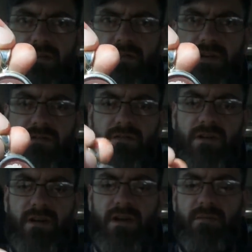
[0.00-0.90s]
not a
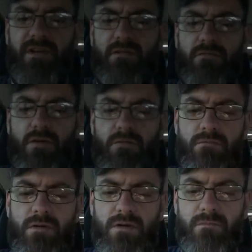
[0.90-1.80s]
Victorian cameo, no,
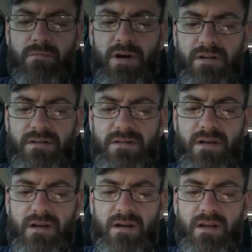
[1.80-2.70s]
but
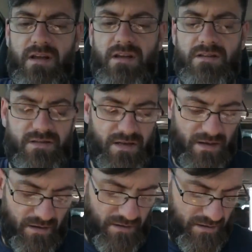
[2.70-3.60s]
it is
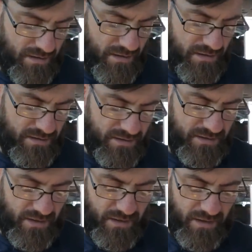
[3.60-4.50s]
still
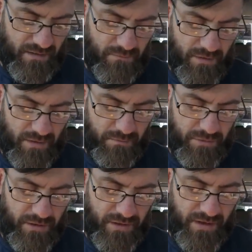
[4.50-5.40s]
stunning. And when I
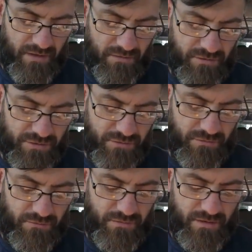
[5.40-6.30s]
put it together and show
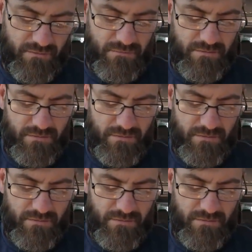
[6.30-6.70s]
you now,